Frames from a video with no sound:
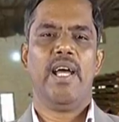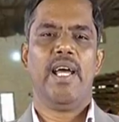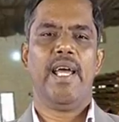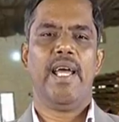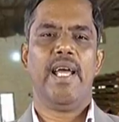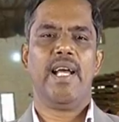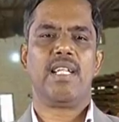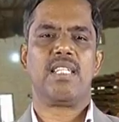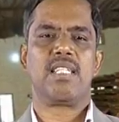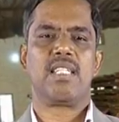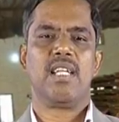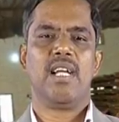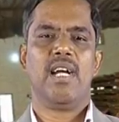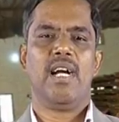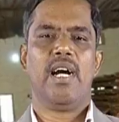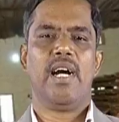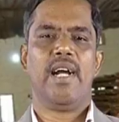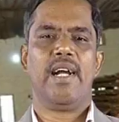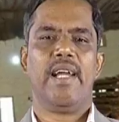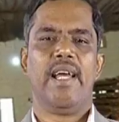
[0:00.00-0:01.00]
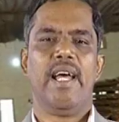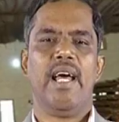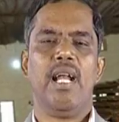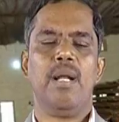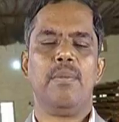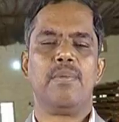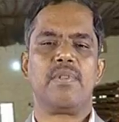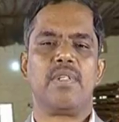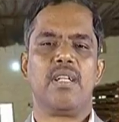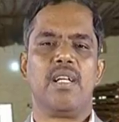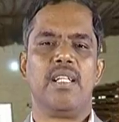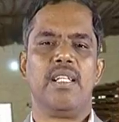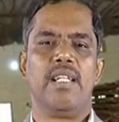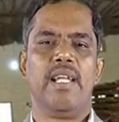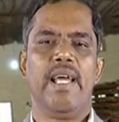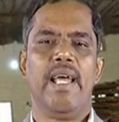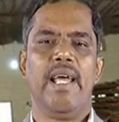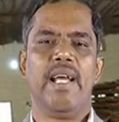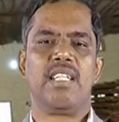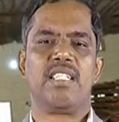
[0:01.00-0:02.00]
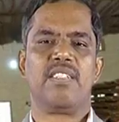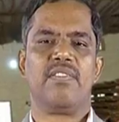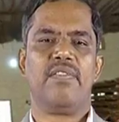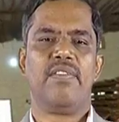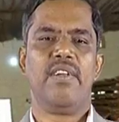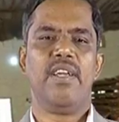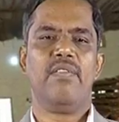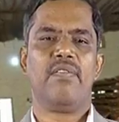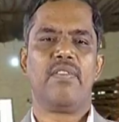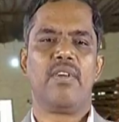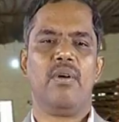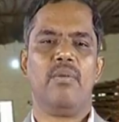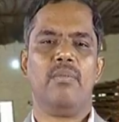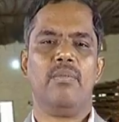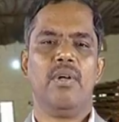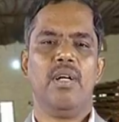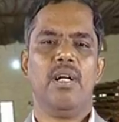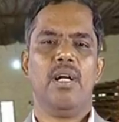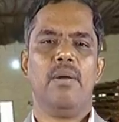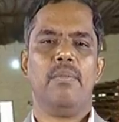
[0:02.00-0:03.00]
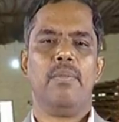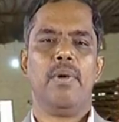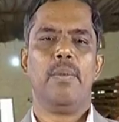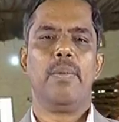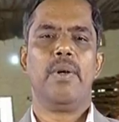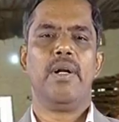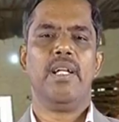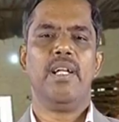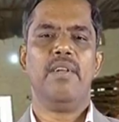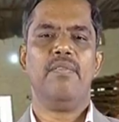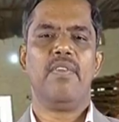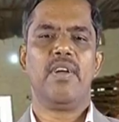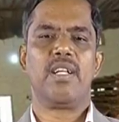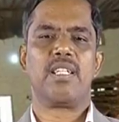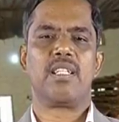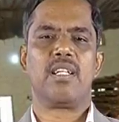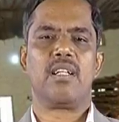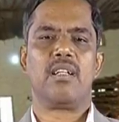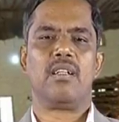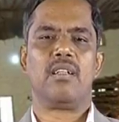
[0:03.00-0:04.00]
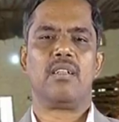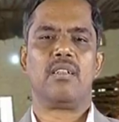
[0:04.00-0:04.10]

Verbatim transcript: eggs and helps the eggs free from pebrine infection.